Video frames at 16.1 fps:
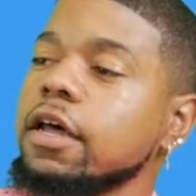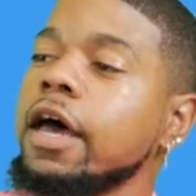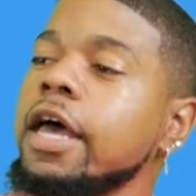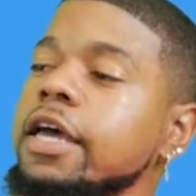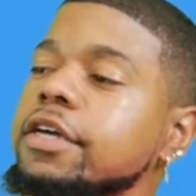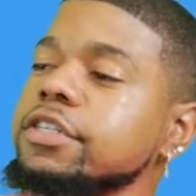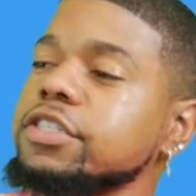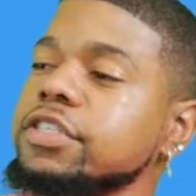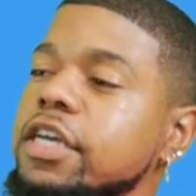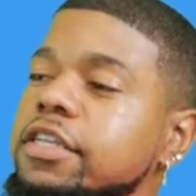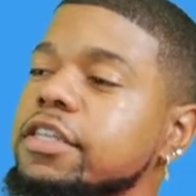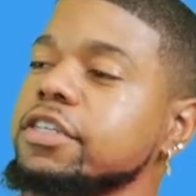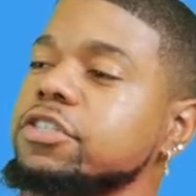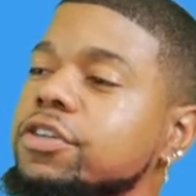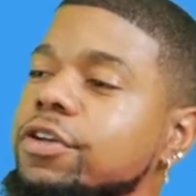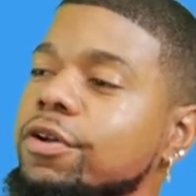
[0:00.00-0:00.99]
and shake that
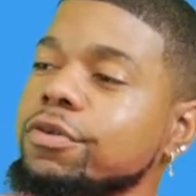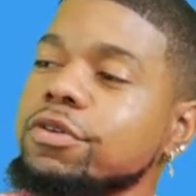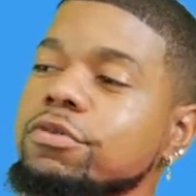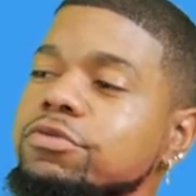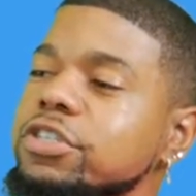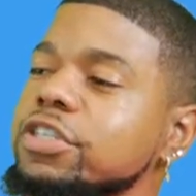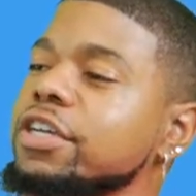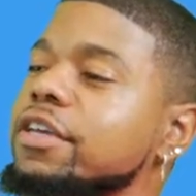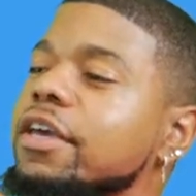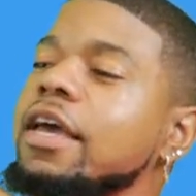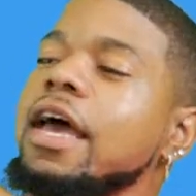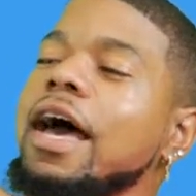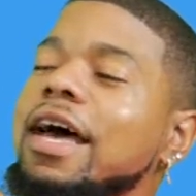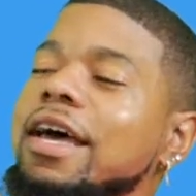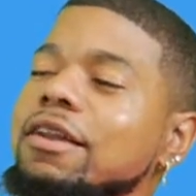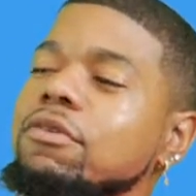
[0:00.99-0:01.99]
shit on your chicken.
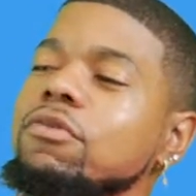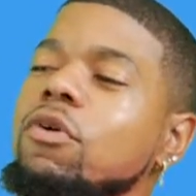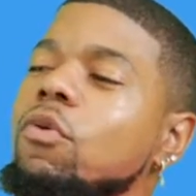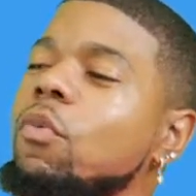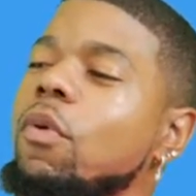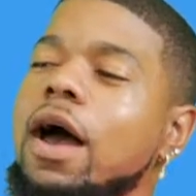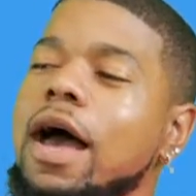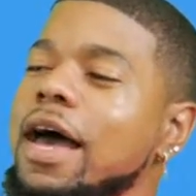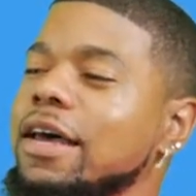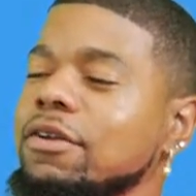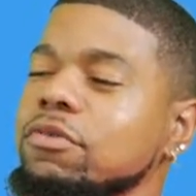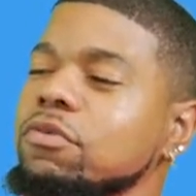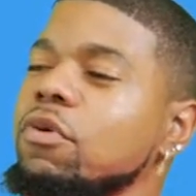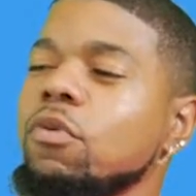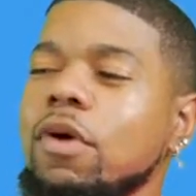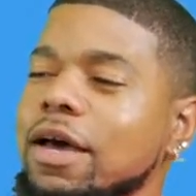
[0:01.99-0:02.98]
I don't know
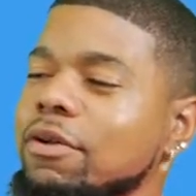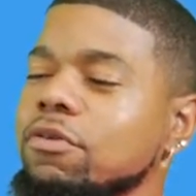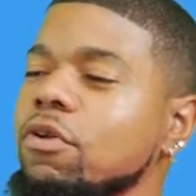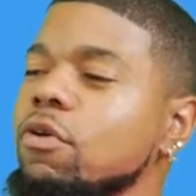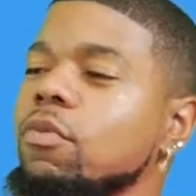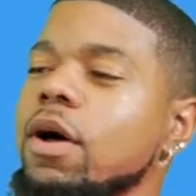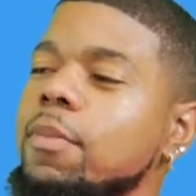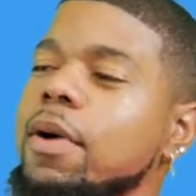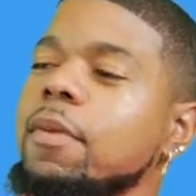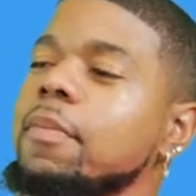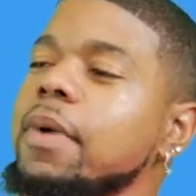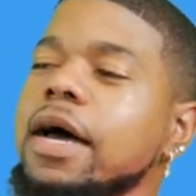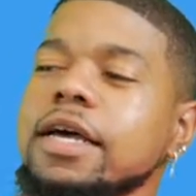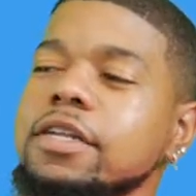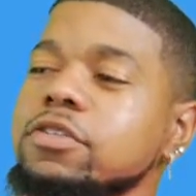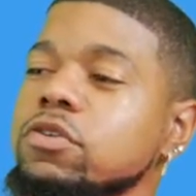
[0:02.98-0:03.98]
why my
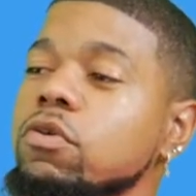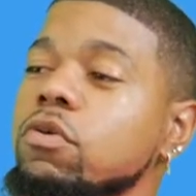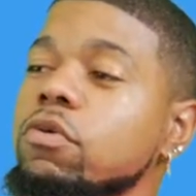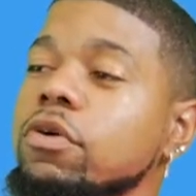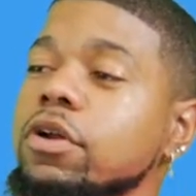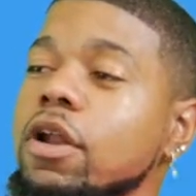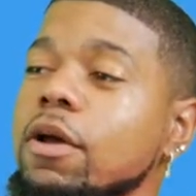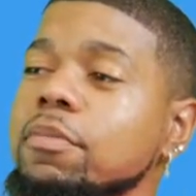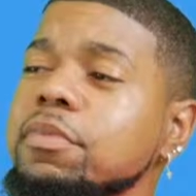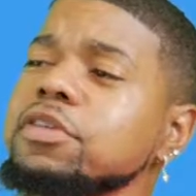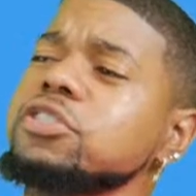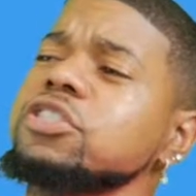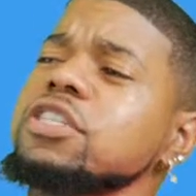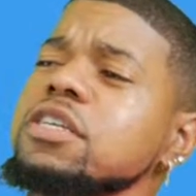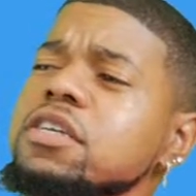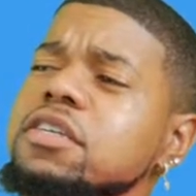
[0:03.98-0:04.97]
mind is going there, but
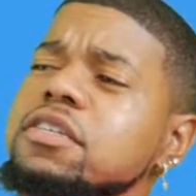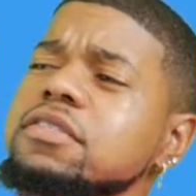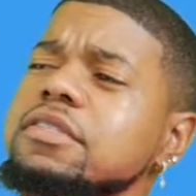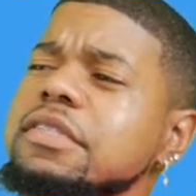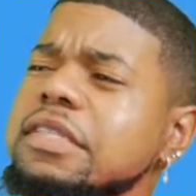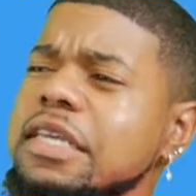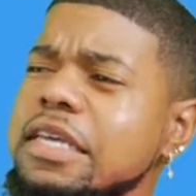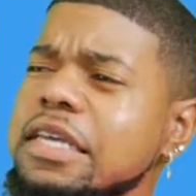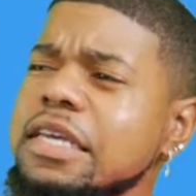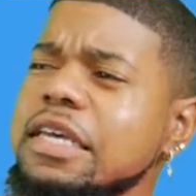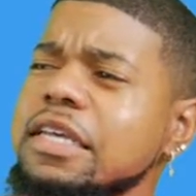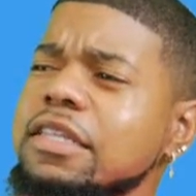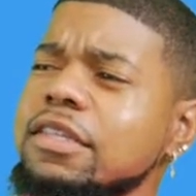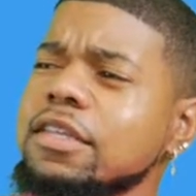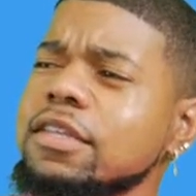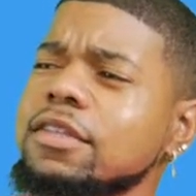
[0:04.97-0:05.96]
she is
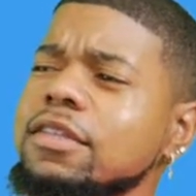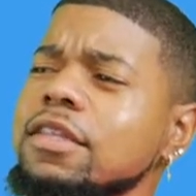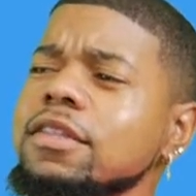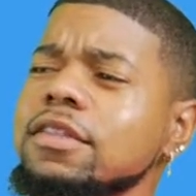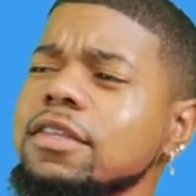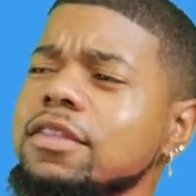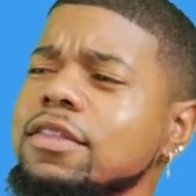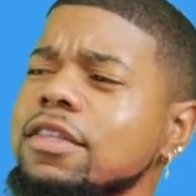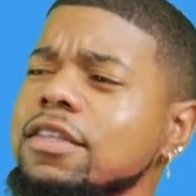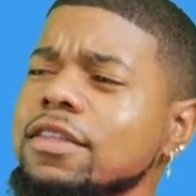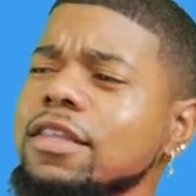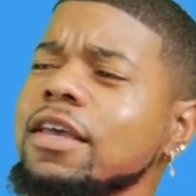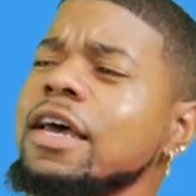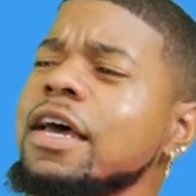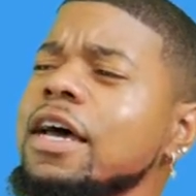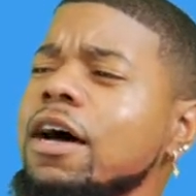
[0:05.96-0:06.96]
thick.
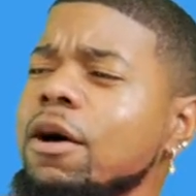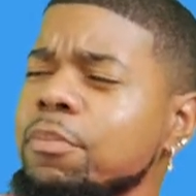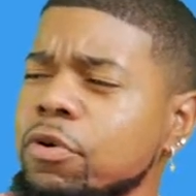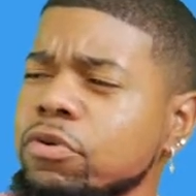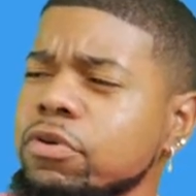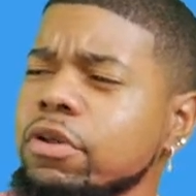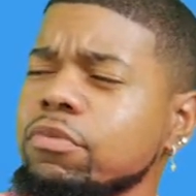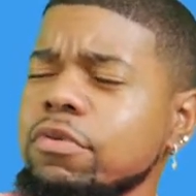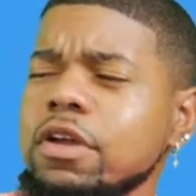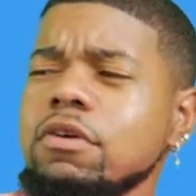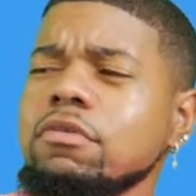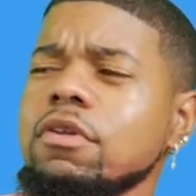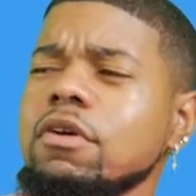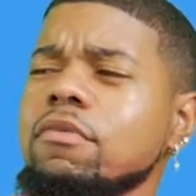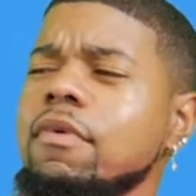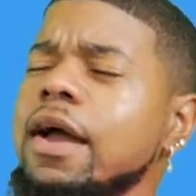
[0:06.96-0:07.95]
Her booty real
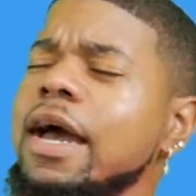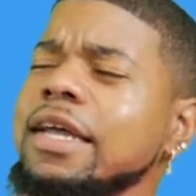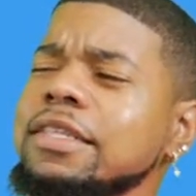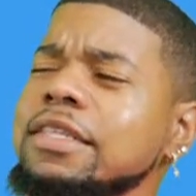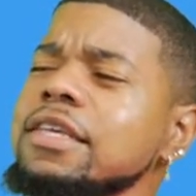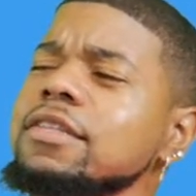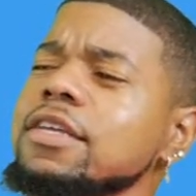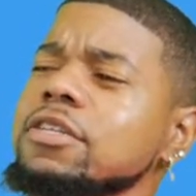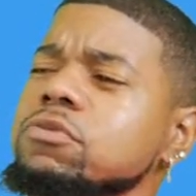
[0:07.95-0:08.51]
though, right? I think that's